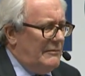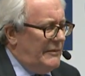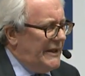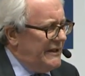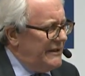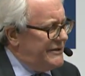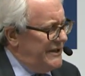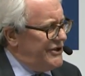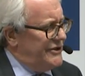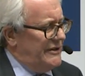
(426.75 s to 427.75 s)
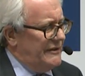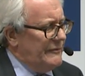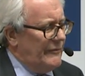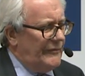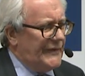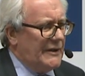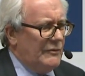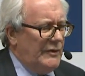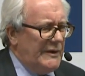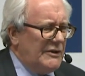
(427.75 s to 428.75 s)
But in addition,
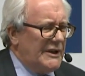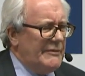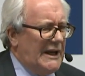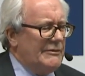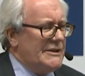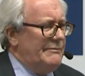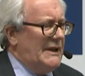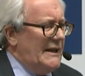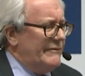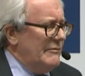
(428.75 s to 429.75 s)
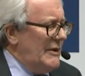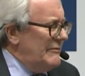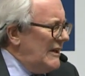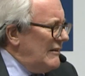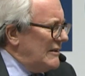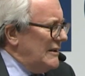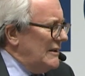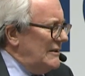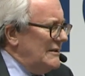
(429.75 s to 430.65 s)
we want to be able to buy from America